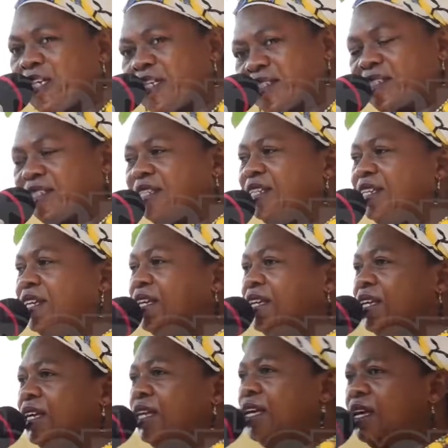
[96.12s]
Yes,
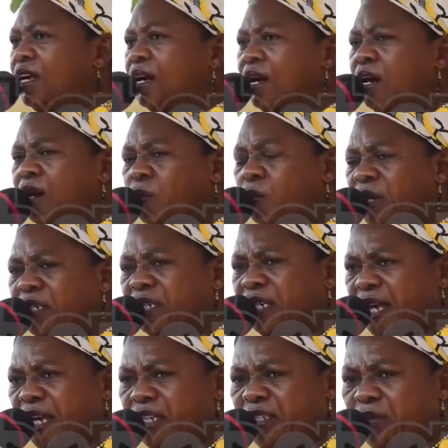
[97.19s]
we
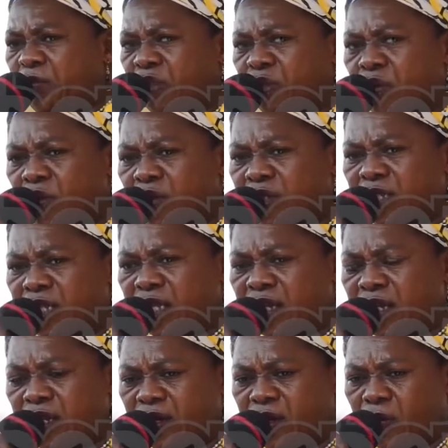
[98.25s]
delayed because
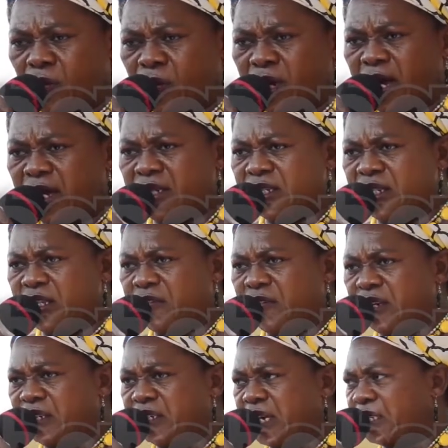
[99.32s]
we had
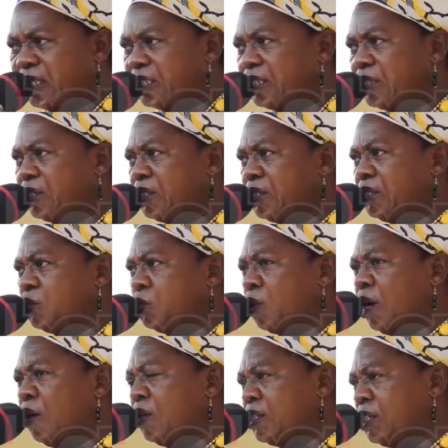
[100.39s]
given tasks
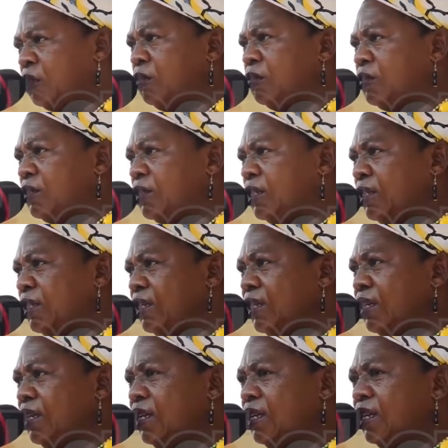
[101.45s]
to ourselves.
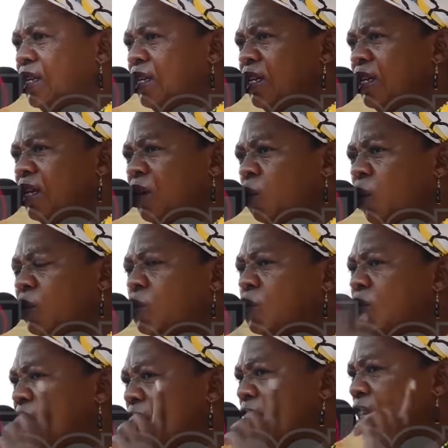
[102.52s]
I want
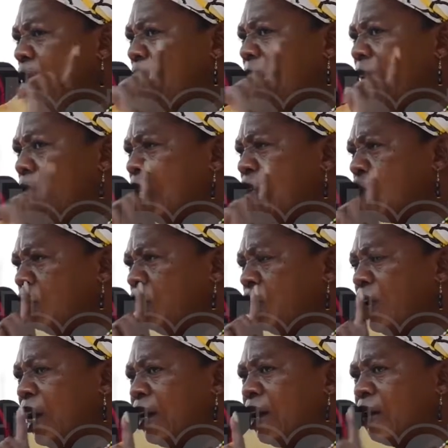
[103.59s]
to thank the Parliament of
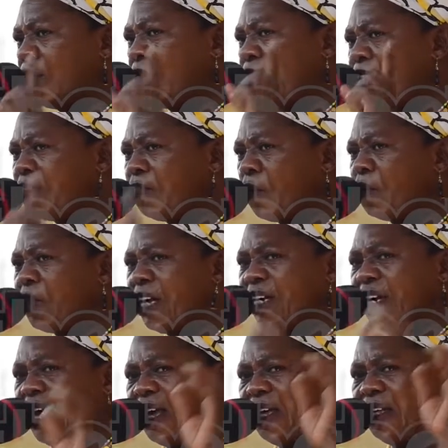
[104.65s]
Uganda. Right from
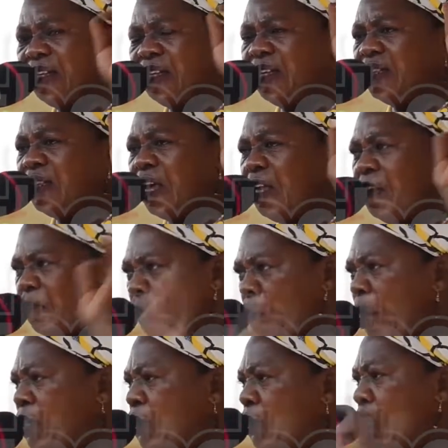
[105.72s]
the day the
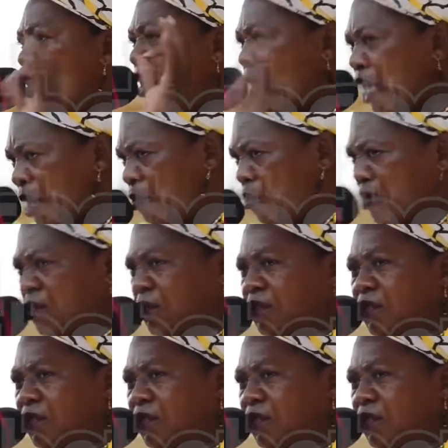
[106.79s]
information came,